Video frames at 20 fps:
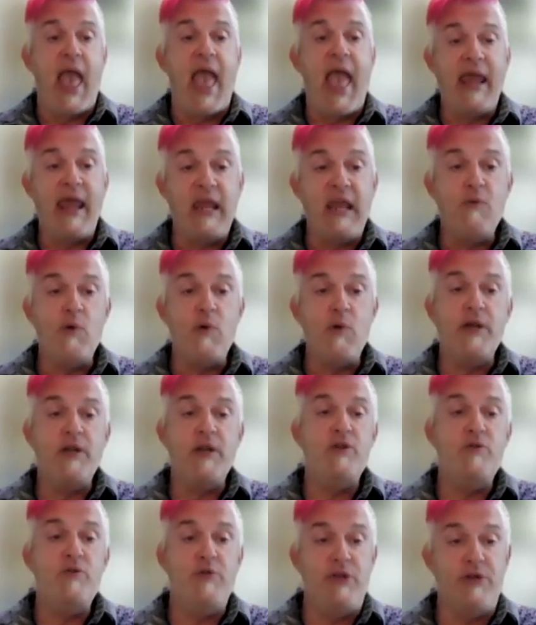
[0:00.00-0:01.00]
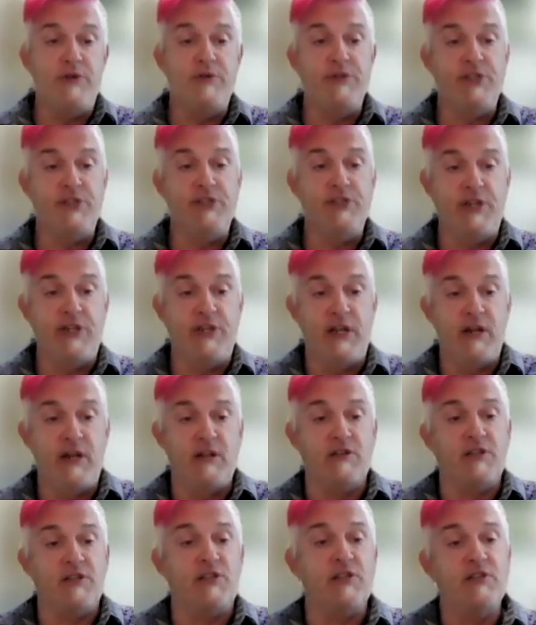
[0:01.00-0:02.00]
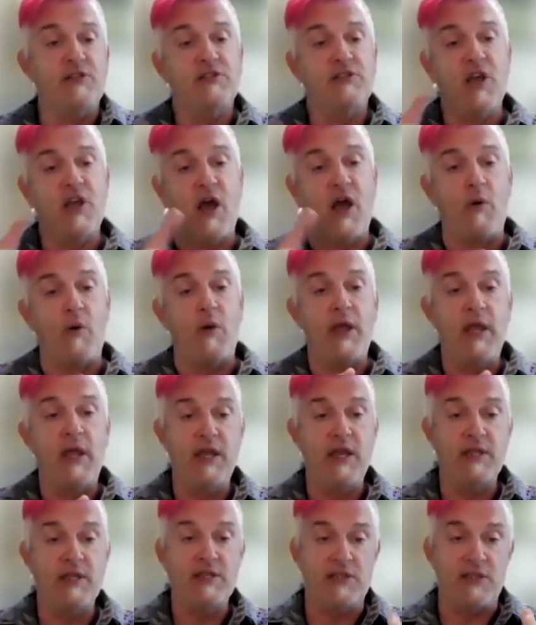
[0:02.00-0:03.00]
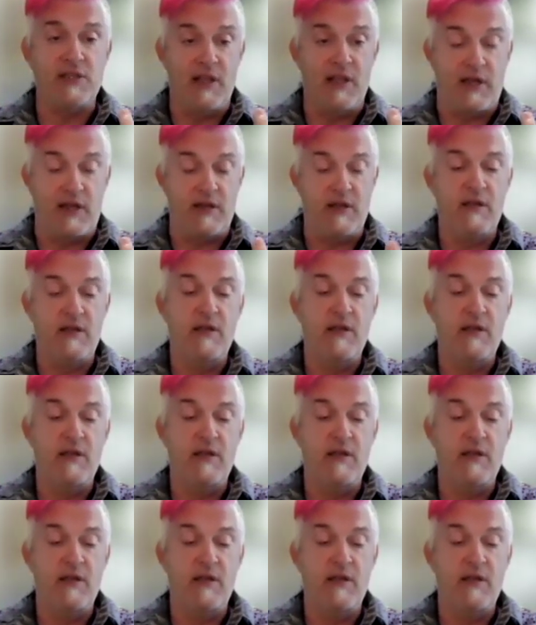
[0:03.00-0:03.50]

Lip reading: Anyone who uses needles, so insulin,